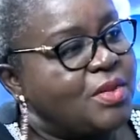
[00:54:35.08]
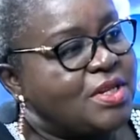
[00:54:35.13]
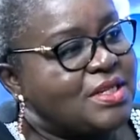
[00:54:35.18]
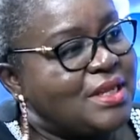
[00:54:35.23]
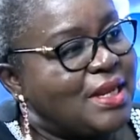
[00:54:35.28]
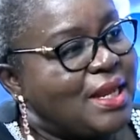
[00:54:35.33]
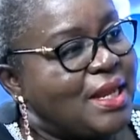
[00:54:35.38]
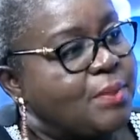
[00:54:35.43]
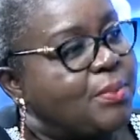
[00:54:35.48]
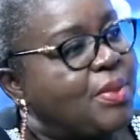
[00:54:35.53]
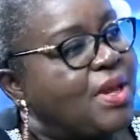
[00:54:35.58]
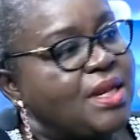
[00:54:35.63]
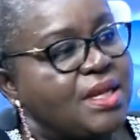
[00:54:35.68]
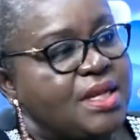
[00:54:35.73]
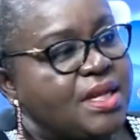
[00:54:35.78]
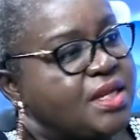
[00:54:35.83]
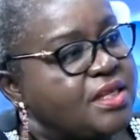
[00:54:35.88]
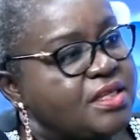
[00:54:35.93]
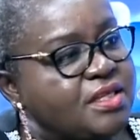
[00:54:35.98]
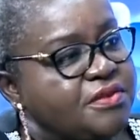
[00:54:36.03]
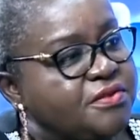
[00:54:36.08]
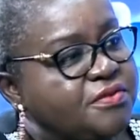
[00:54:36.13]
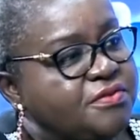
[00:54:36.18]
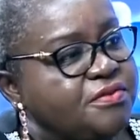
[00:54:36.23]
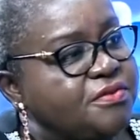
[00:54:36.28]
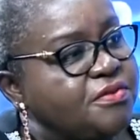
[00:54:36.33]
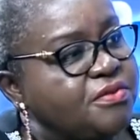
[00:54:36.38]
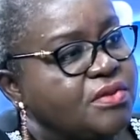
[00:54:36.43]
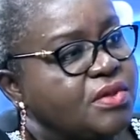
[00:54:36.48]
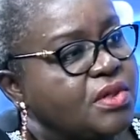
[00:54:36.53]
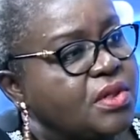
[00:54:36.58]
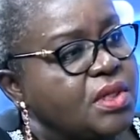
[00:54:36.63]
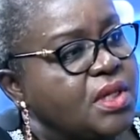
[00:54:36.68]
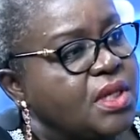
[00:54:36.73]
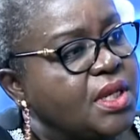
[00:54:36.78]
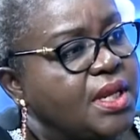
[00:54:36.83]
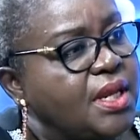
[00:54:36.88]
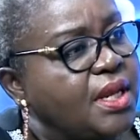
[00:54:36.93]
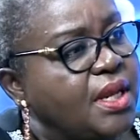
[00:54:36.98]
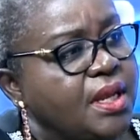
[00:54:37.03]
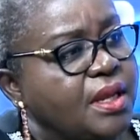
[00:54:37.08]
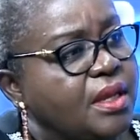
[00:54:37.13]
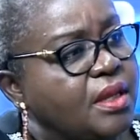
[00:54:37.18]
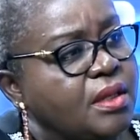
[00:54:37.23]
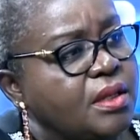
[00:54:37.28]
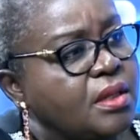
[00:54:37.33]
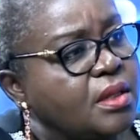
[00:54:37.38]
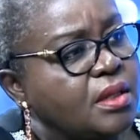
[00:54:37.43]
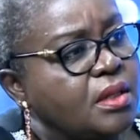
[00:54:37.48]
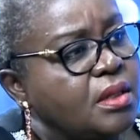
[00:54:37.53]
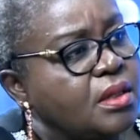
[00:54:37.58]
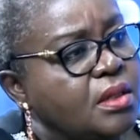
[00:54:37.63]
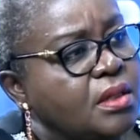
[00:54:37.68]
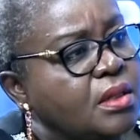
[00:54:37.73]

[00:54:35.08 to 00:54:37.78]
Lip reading: same as like palliative care?